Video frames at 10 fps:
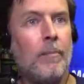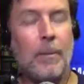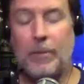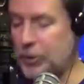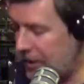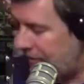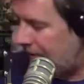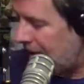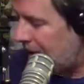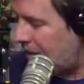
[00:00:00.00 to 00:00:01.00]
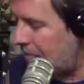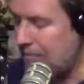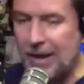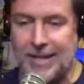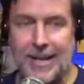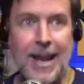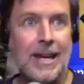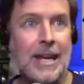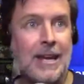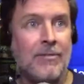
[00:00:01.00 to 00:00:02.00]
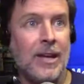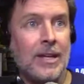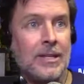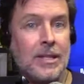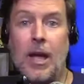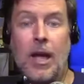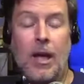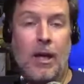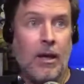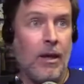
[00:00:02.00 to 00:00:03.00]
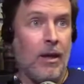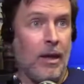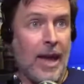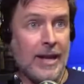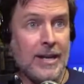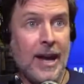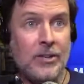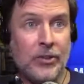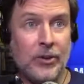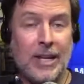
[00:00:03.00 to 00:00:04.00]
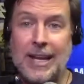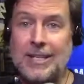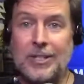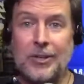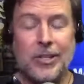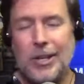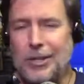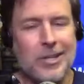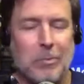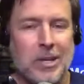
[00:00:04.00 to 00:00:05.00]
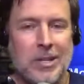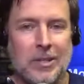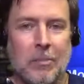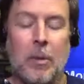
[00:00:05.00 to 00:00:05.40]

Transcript: Tree Villa, Monday evenings at 9:30 Eastern. So you just missed them.